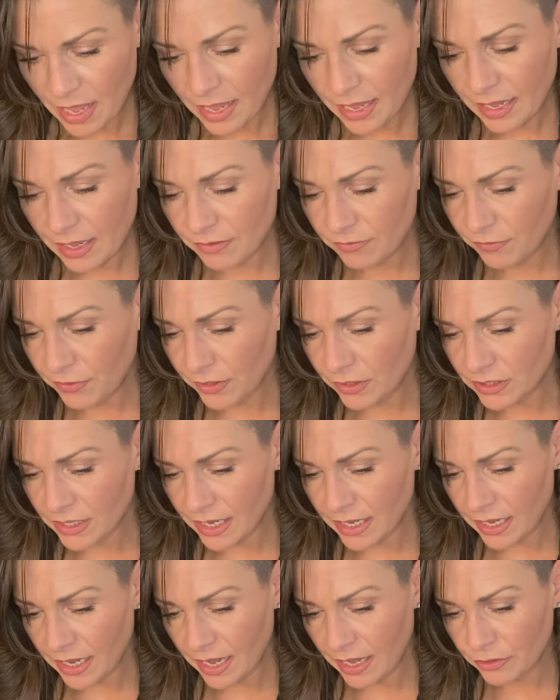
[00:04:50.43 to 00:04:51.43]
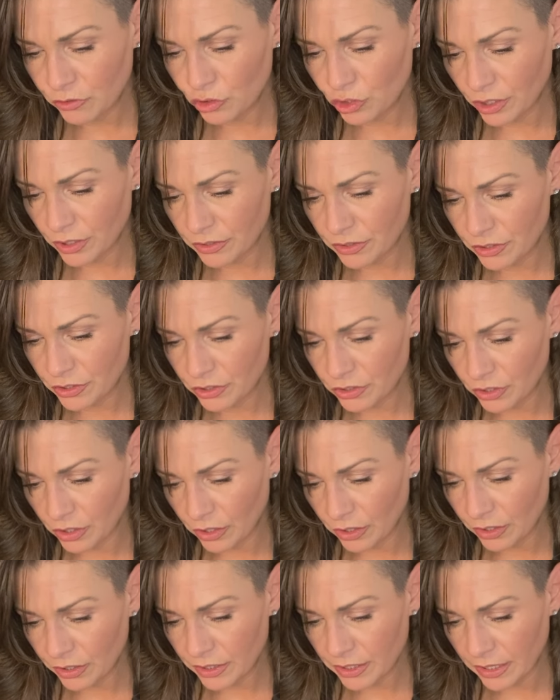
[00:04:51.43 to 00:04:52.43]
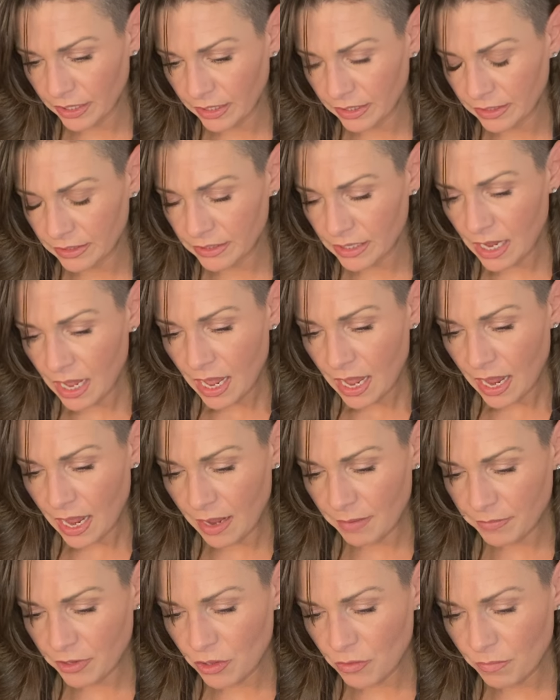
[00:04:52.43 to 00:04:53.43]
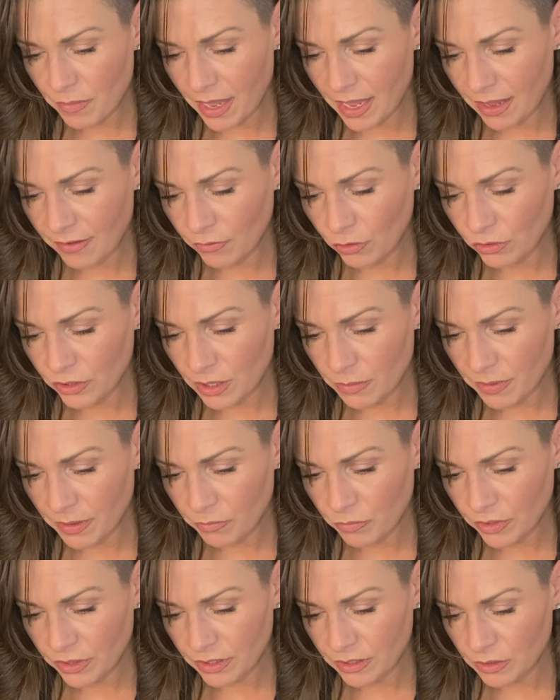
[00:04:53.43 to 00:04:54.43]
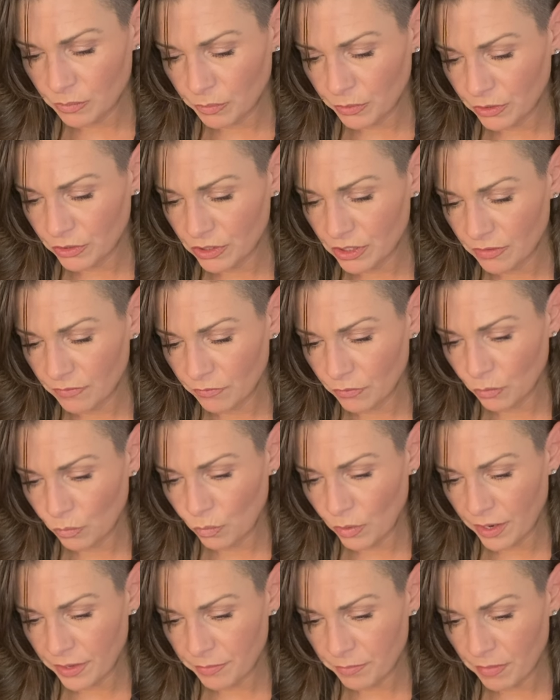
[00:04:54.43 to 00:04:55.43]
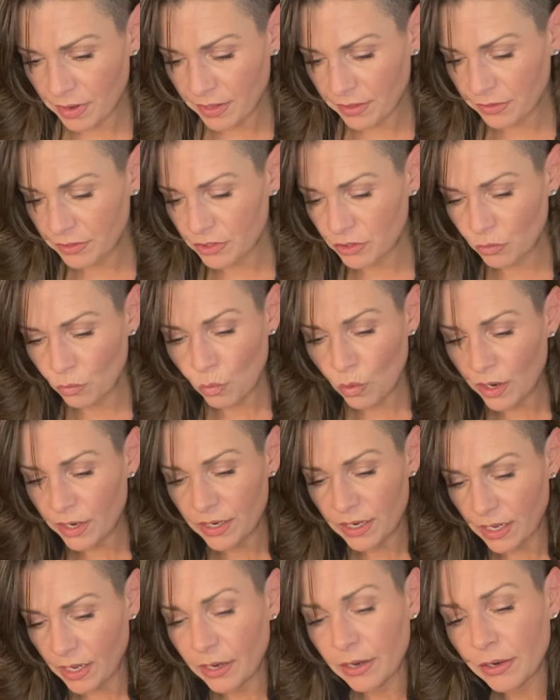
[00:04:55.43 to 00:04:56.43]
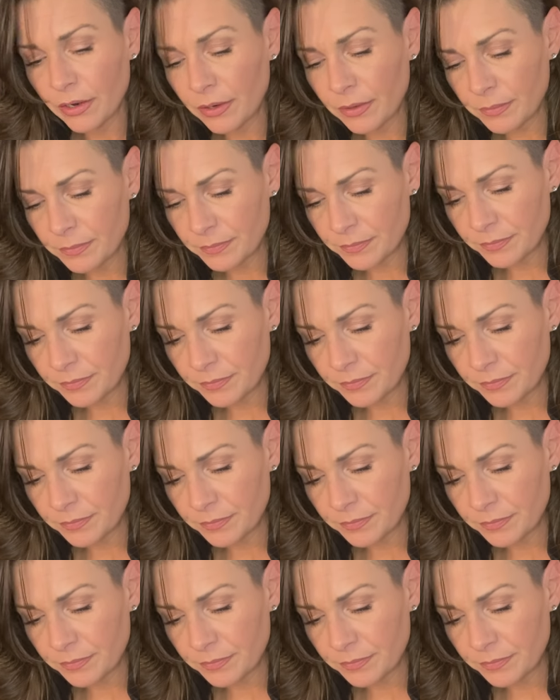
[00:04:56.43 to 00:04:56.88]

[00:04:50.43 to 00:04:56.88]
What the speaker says: It feels like it had just started. You may have only been with this person for 1 month to 1 year.